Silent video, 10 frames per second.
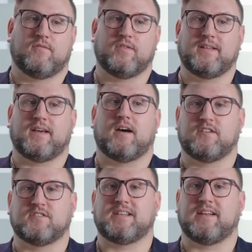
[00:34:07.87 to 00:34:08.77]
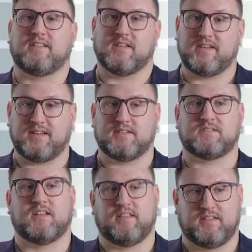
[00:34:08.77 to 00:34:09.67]
really understanding the needs
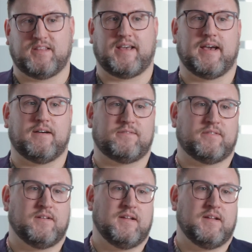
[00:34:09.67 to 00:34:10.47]
that they have.